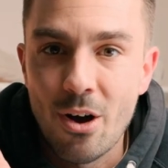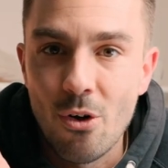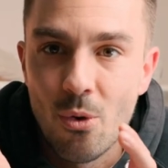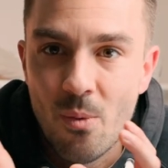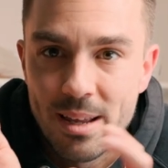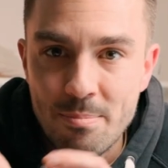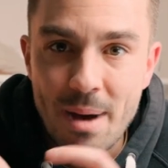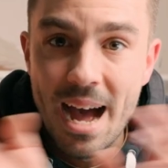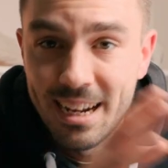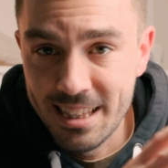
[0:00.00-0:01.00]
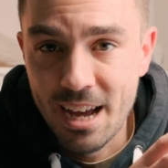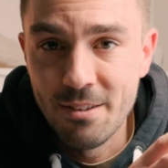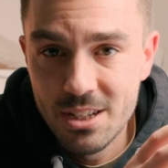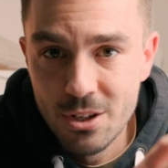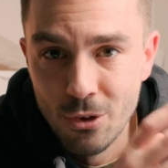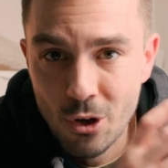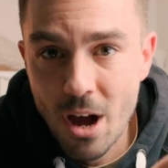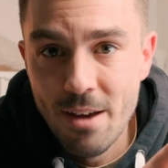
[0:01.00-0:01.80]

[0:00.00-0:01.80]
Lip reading: on the way back that I've still got